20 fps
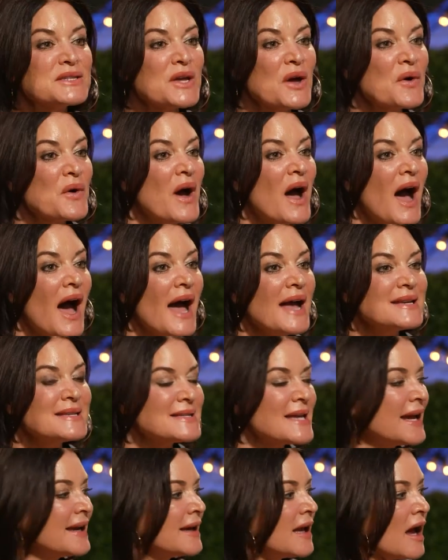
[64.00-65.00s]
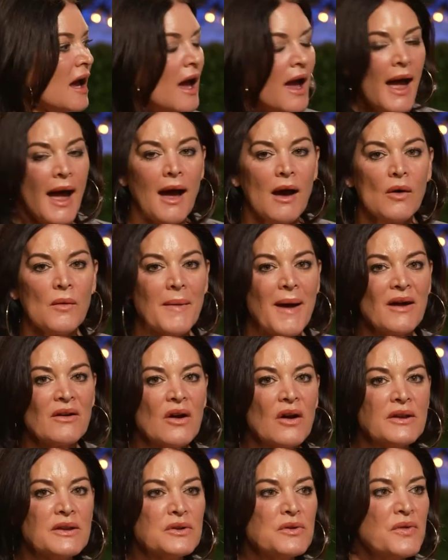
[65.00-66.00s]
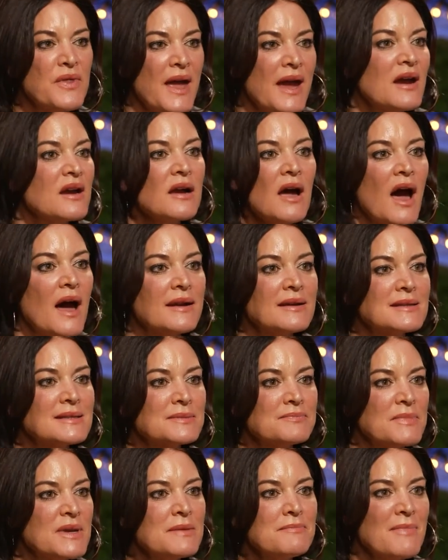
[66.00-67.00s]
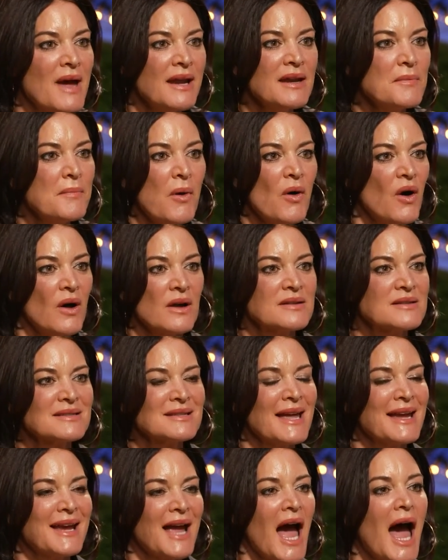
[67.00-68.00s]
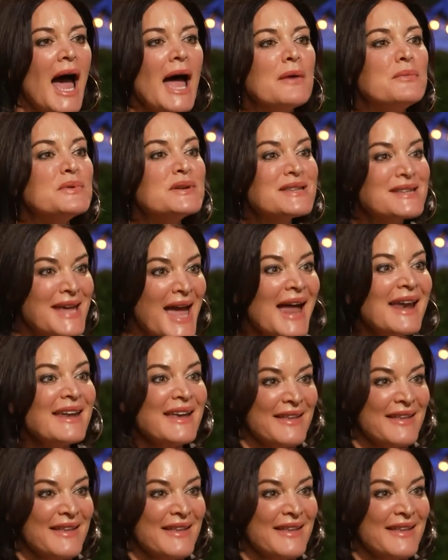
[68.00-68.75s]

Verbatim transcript: so I said, how about, are you there, God, it's me, menopause? Like, I would get